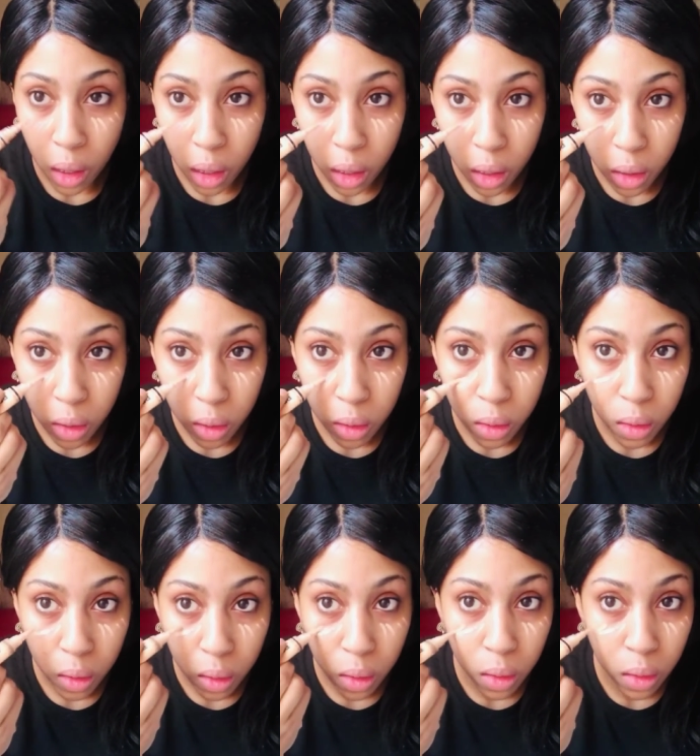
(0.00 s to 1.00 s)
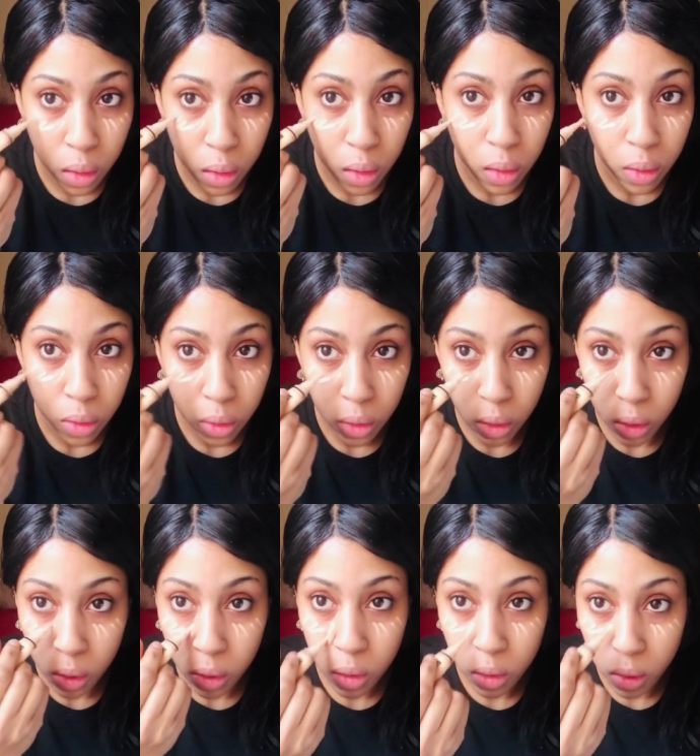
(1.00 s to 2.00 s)
and
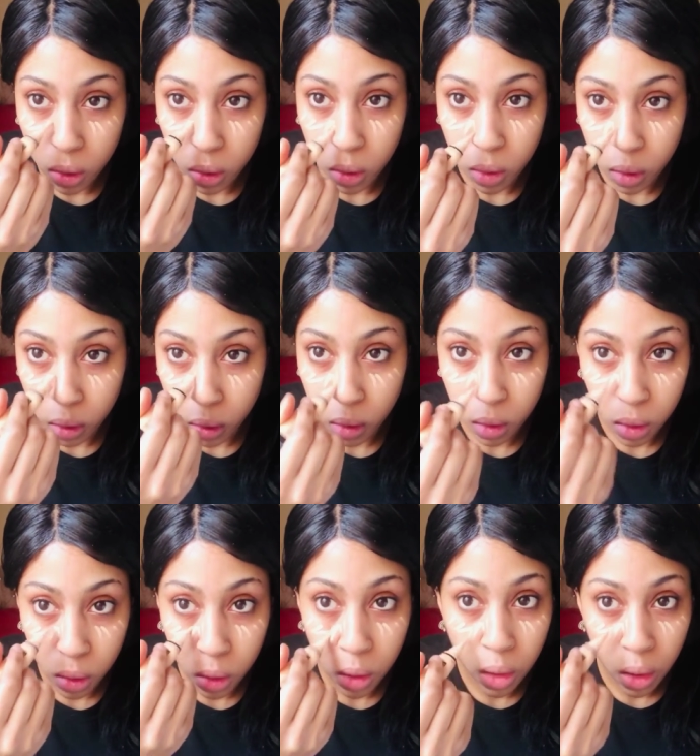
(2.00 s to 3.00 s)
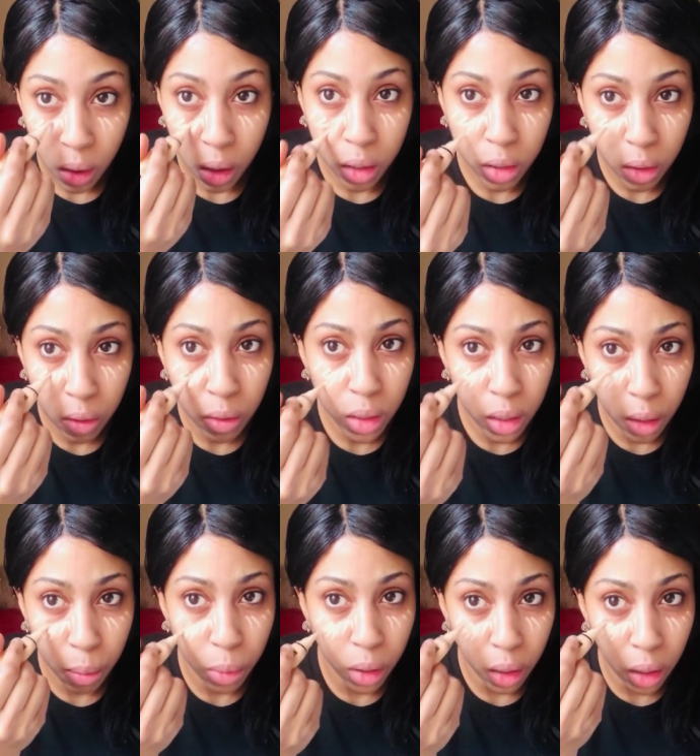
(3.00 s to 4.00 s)
just I don't really
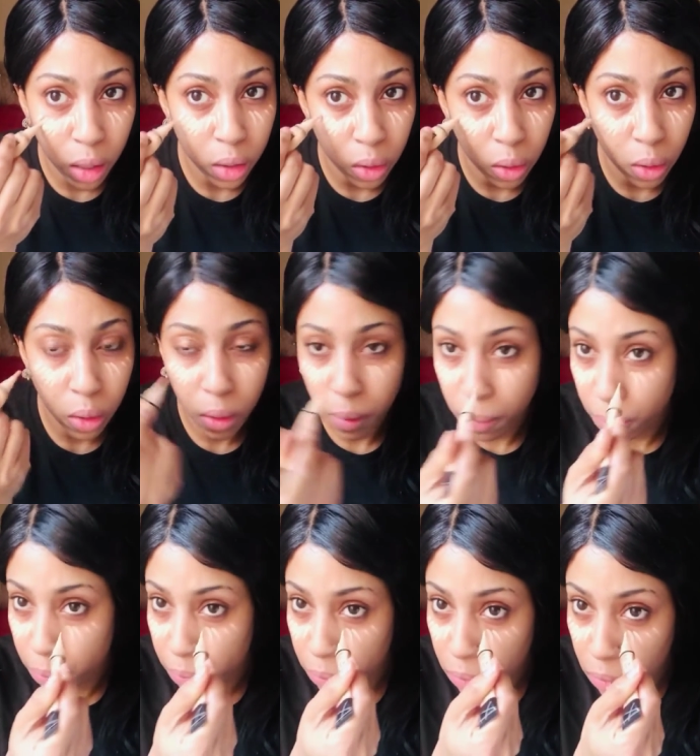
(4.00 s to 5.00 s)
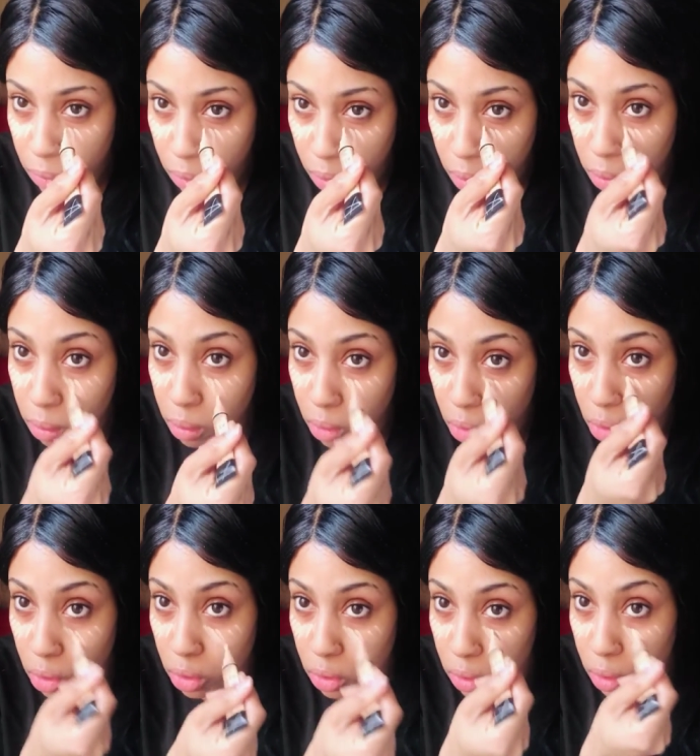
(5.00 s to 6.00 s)
apply a lot
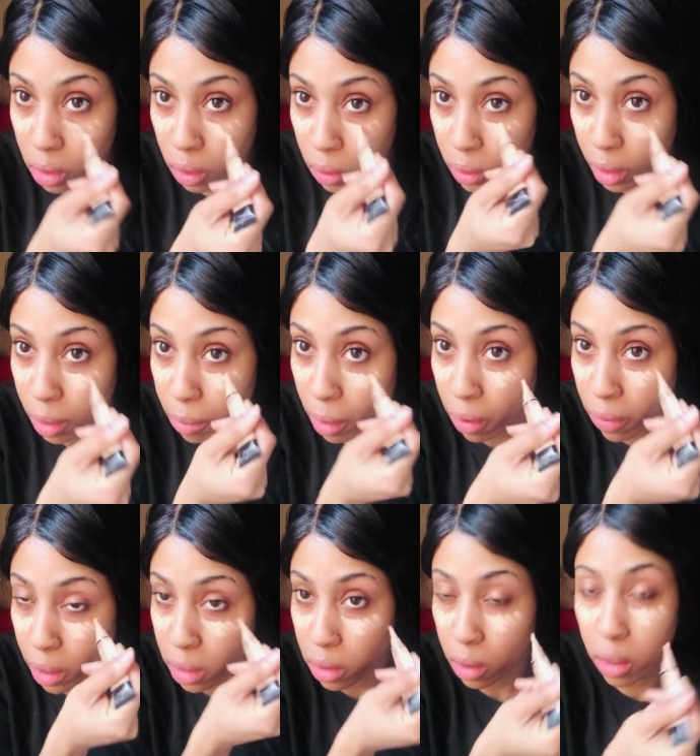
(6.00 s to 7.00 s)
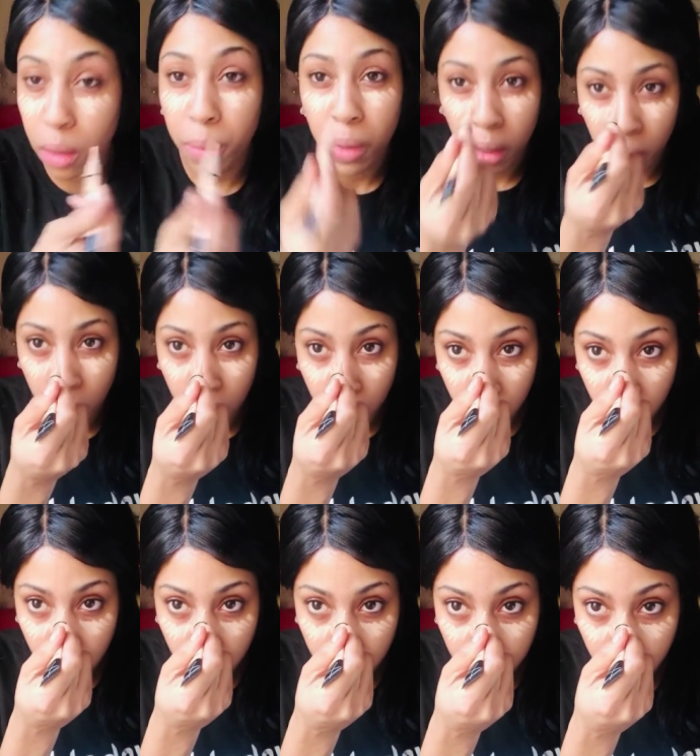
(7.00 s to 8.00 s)
gosh a lot came out that time
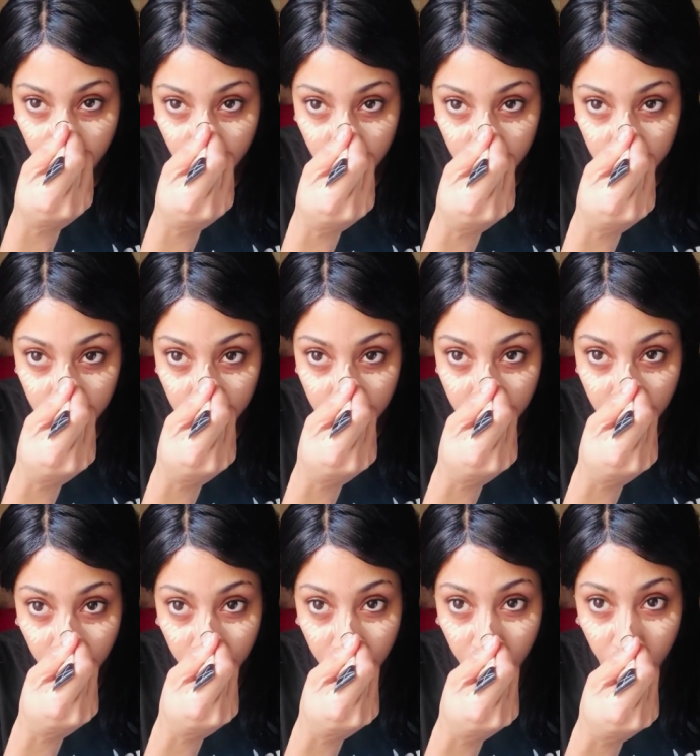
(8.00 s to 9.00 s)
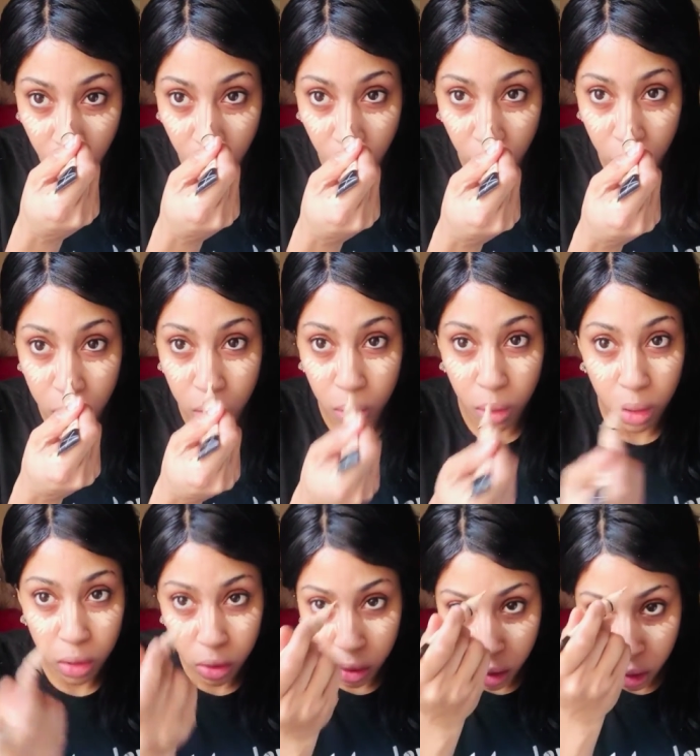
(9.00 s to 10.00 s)
but to be fair I don't
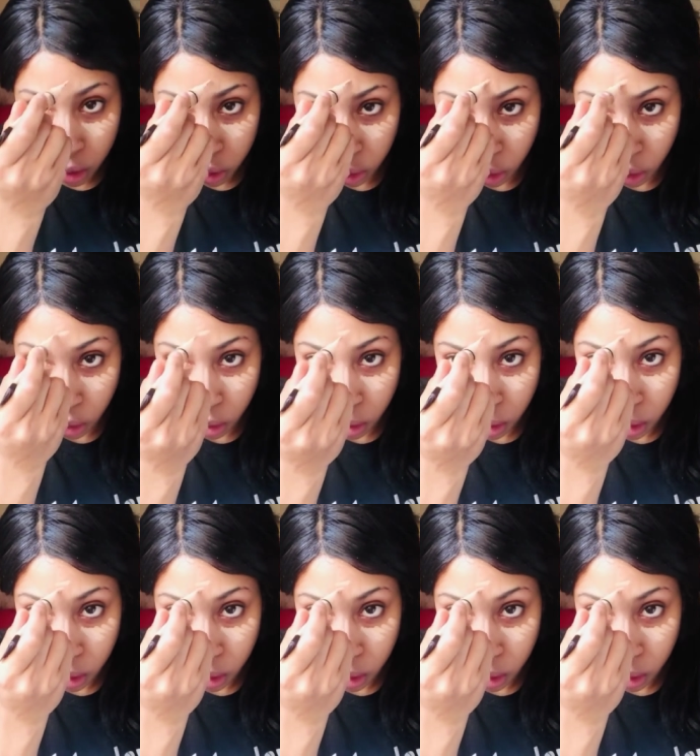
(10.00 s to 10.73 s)
actually use a lot